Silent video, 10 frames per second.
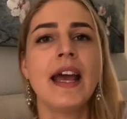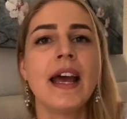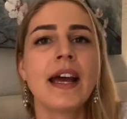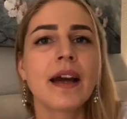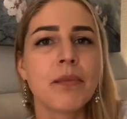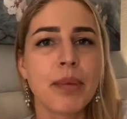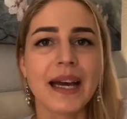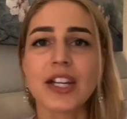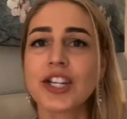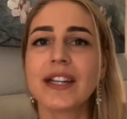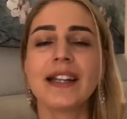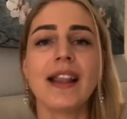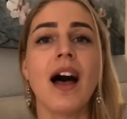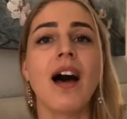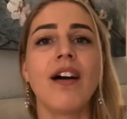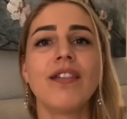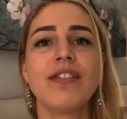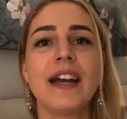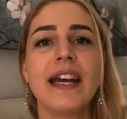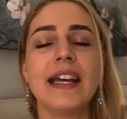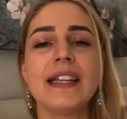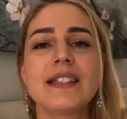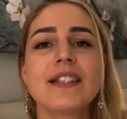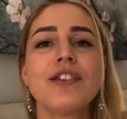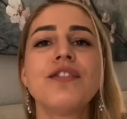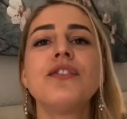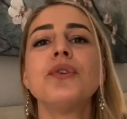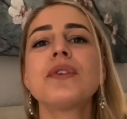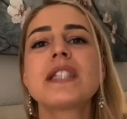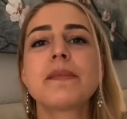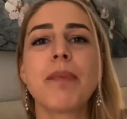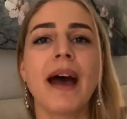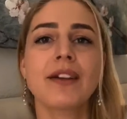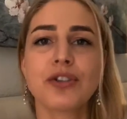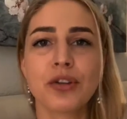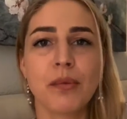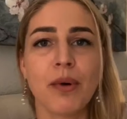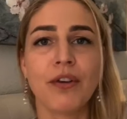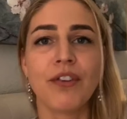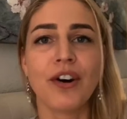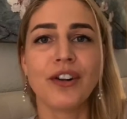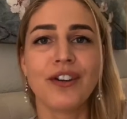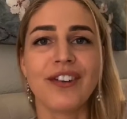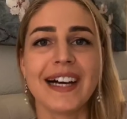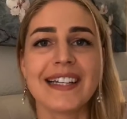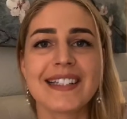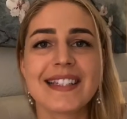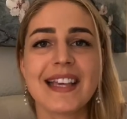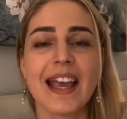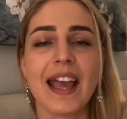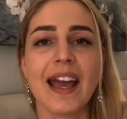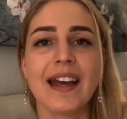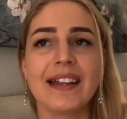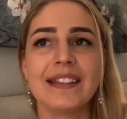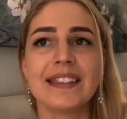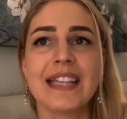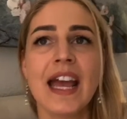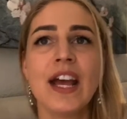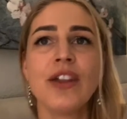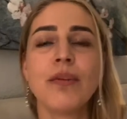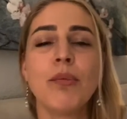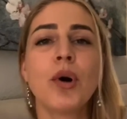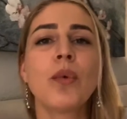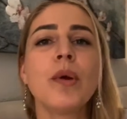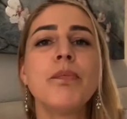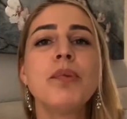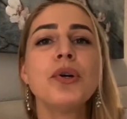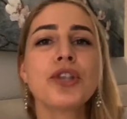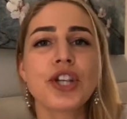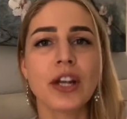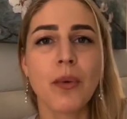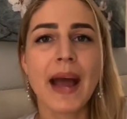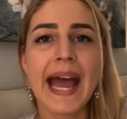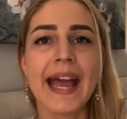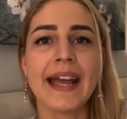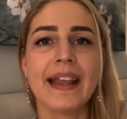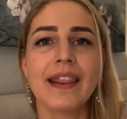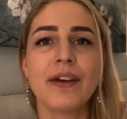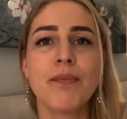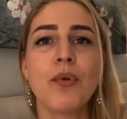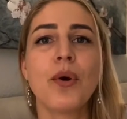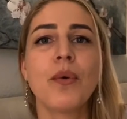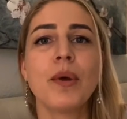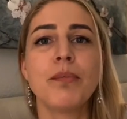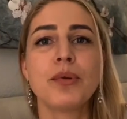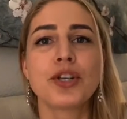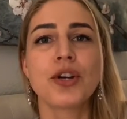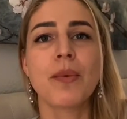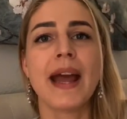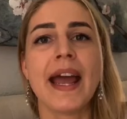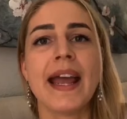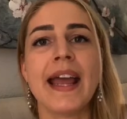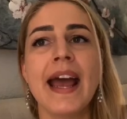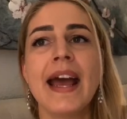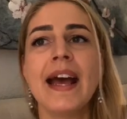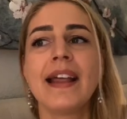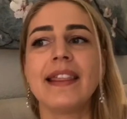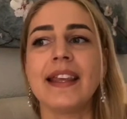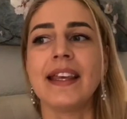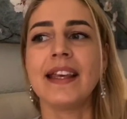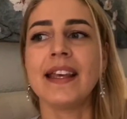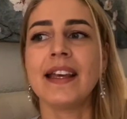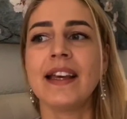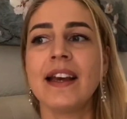compassion and love. It's the full spectrum of all of us. And the more we push it away, the more we push away the